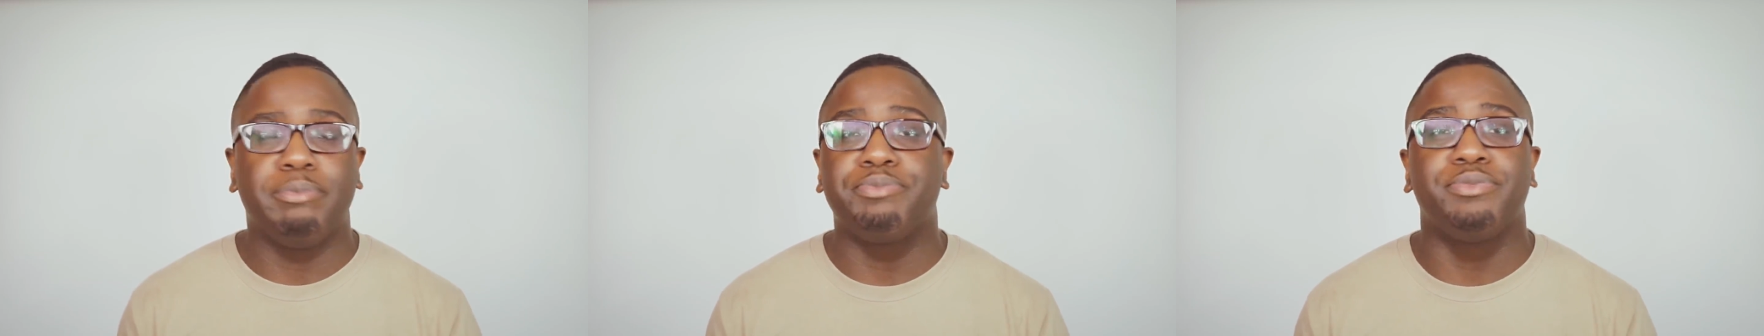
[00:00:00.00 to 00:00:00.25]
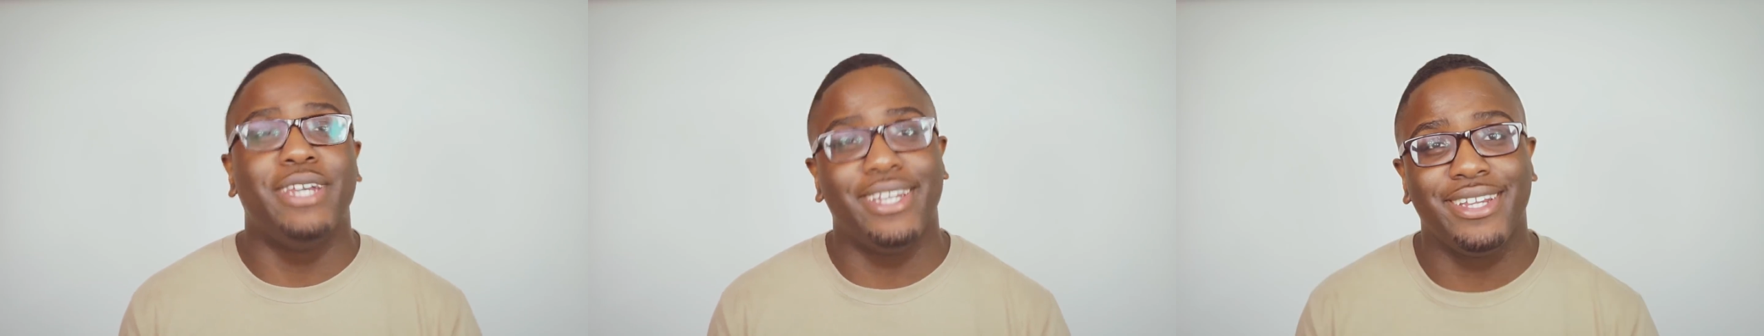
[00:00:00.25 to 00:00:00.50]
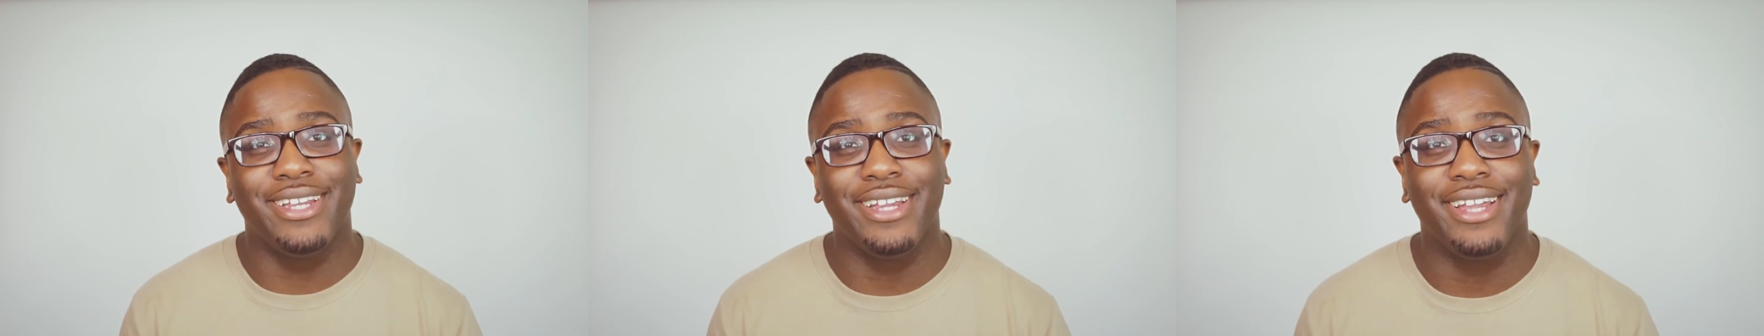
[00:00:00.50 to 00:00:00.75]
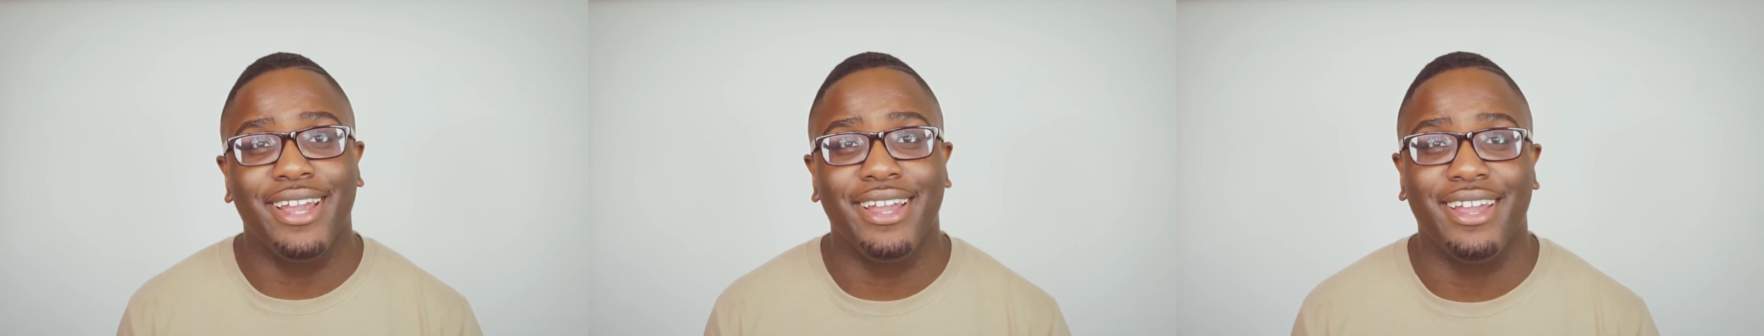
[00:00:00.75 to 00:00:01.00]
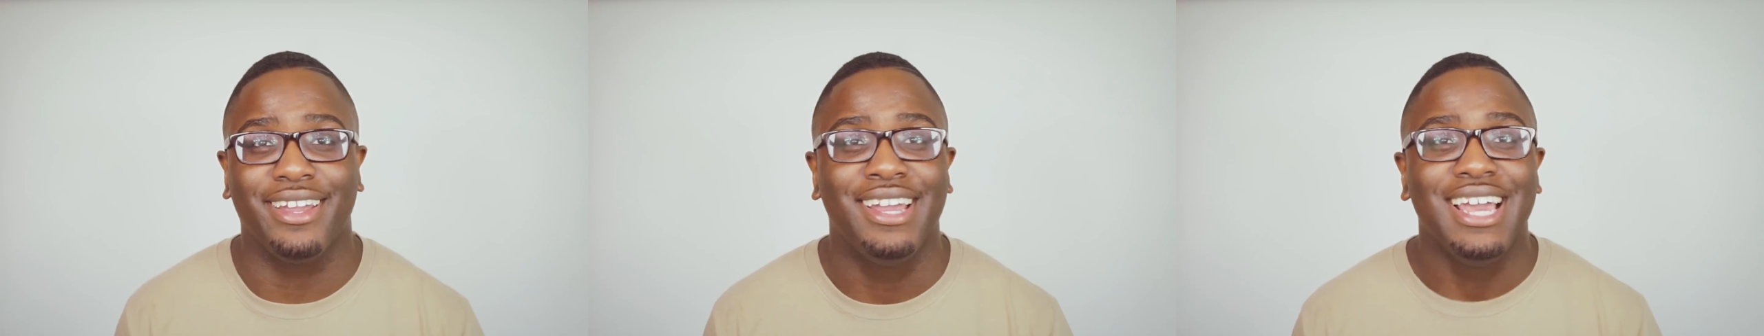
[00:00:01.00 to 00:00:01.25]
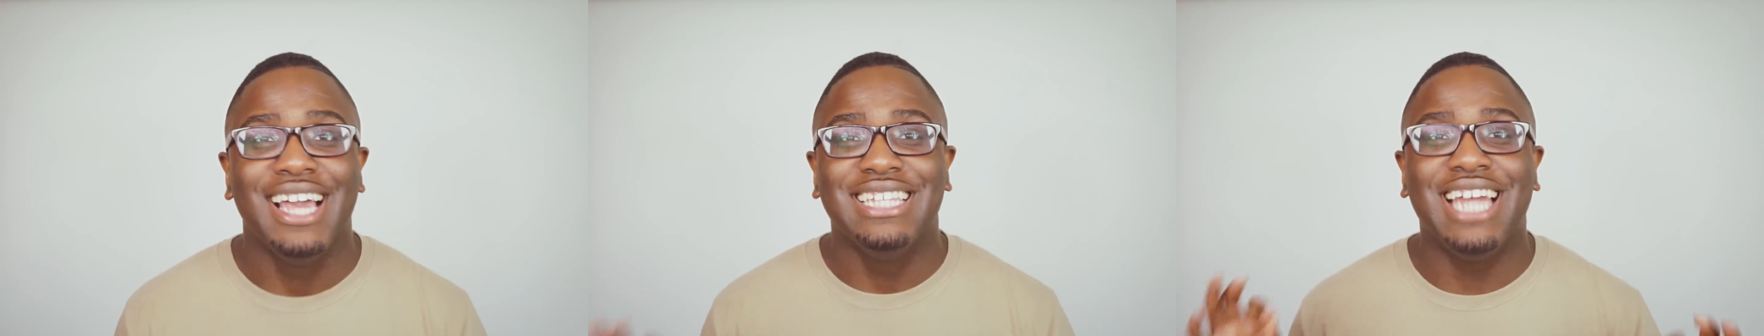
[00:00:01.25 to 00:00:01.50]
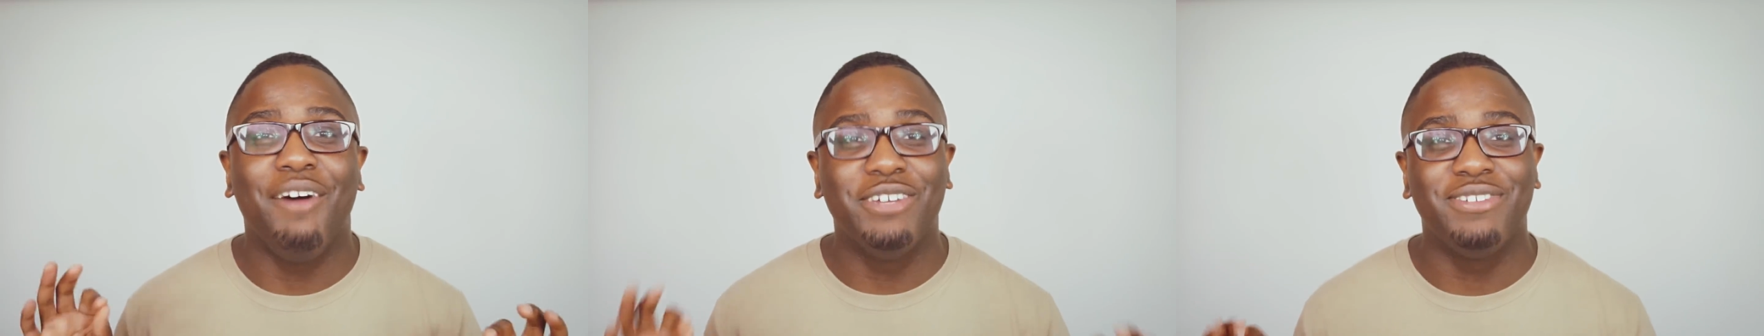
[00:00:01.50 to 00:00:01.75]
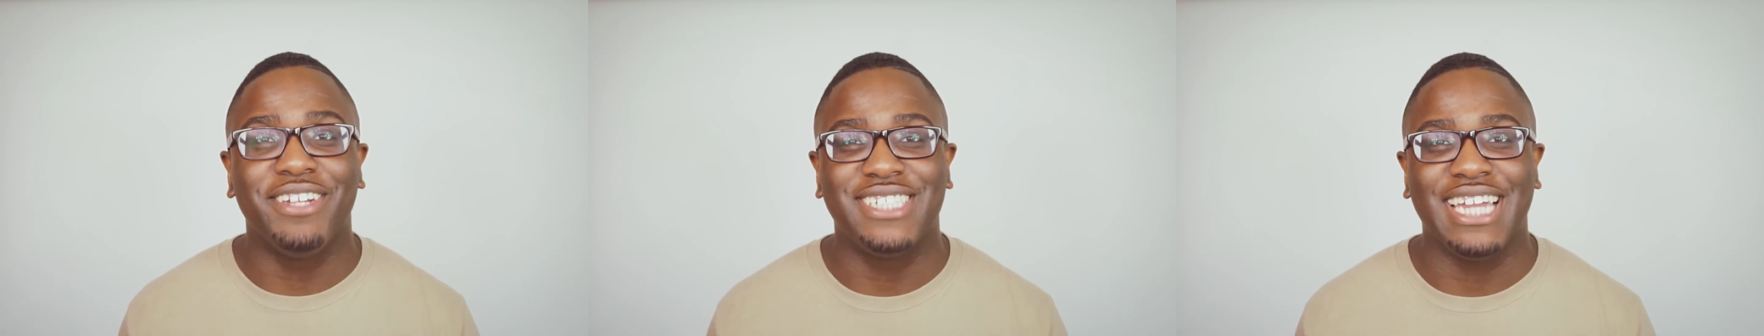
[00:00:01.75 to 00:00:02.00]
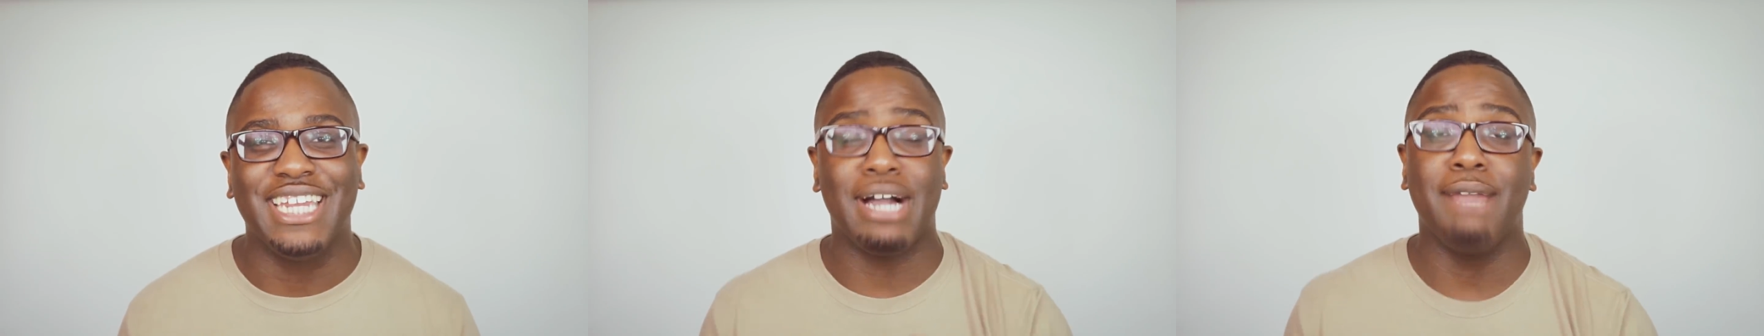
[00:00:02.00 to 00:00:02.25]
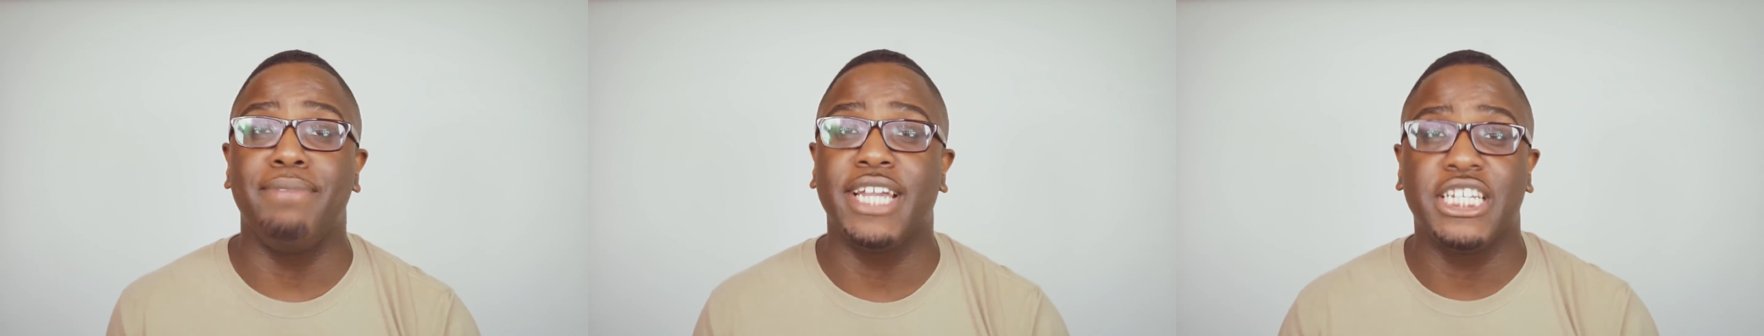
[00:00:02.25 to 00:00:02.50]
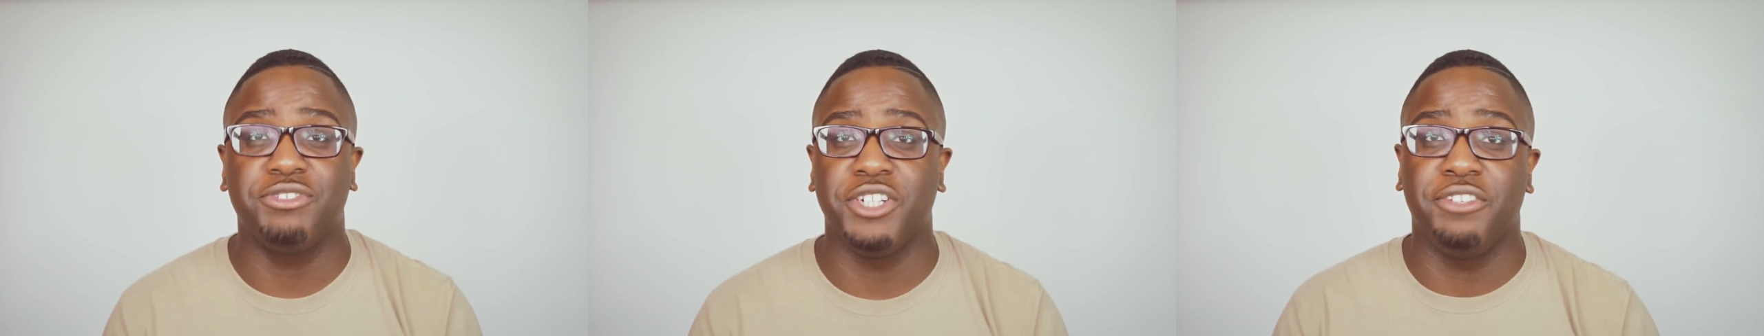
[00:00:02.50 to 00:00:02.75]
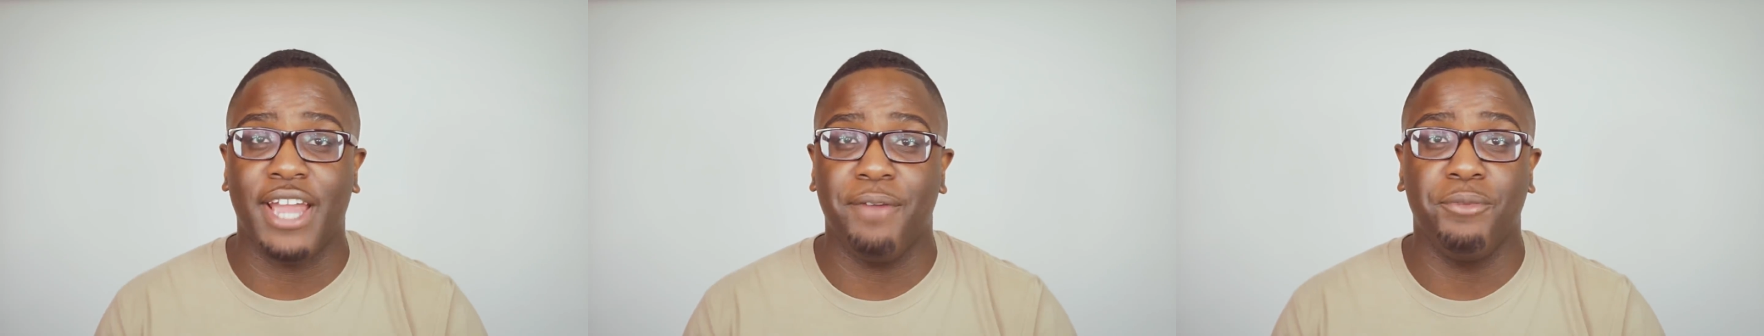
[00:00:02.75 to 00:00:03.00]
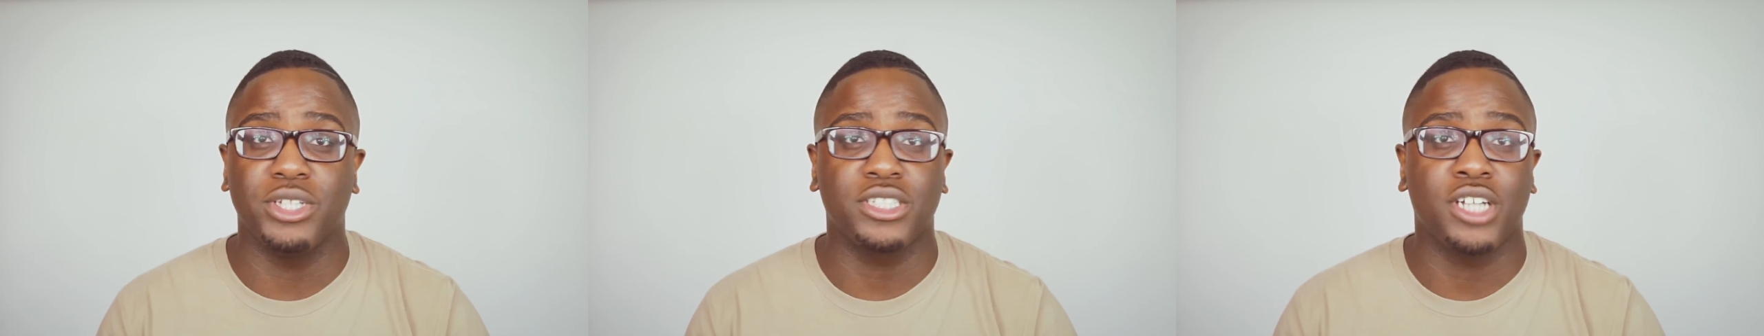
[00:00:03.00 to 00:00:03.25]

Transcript: That was very shady. My biggest regret was